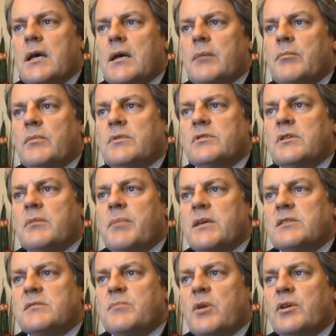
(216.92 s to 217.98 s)
um, to the
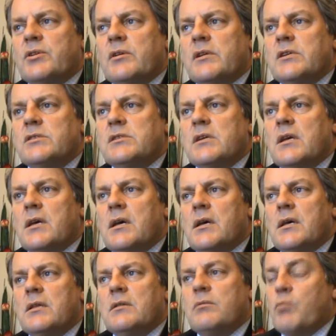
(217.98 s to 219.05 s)
best of my knowledge,
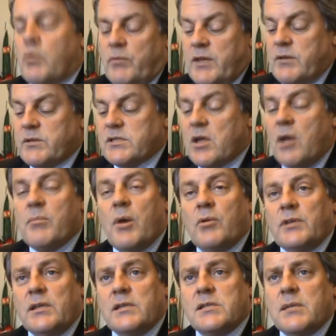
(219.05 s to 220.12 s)
uh, well, there is no
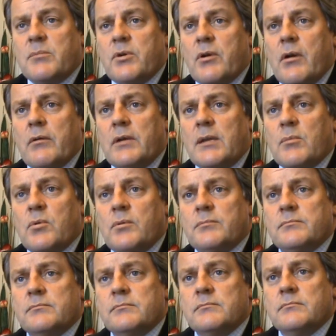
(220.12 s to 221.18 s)
multi listing bureau anymore
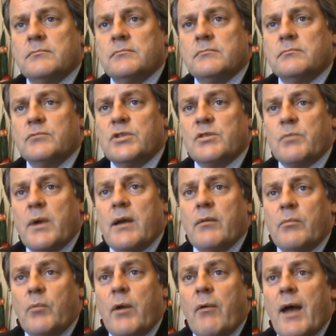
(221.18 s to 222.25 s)
which
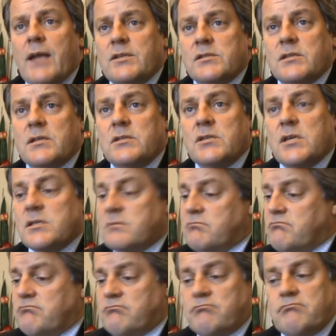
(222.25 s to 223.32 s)
where, where agents can just
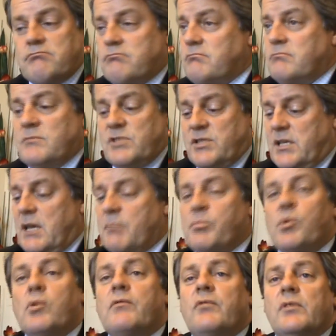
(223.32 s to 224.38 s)
see a
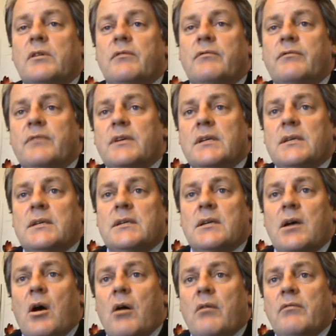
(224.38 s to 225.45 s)
book full of,
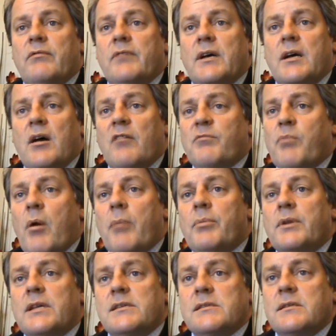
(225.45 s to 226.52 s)
mm-hmm. of, uh, of
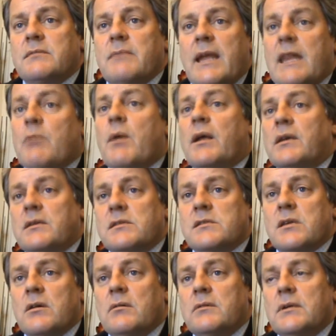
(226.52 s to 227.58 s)
properties that anyone can
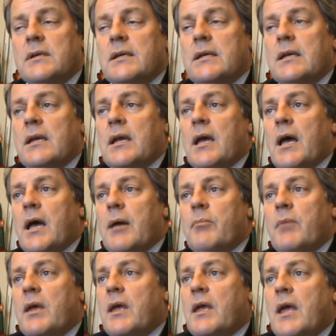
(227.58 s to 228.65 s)
sell. Mm.
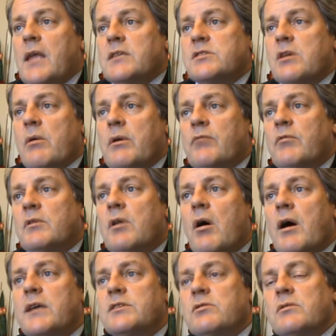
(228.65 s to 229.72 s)
Um, and so it
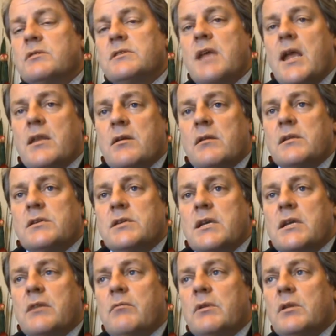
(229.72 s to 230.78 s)
relies on technology
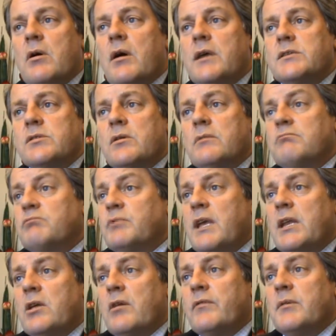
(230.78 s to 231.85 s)
and it relies on
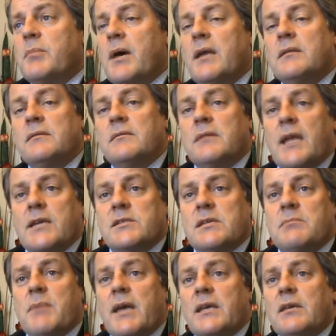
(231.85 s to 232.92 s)
getting off your button and
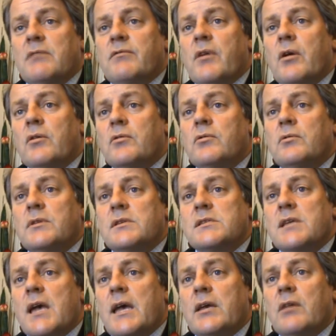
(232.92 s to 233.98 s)
actually making a phone call and
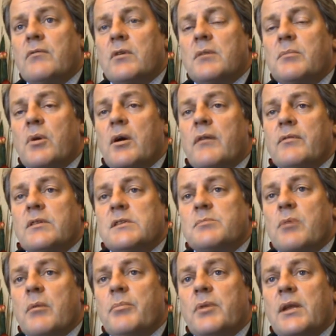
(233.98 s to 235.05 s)
saying, I've got a buyer for this
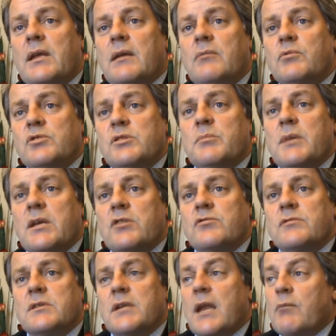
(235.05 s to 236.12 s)
property, would you be
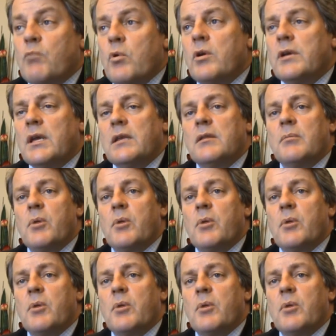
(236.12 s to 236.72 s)
interested? And working the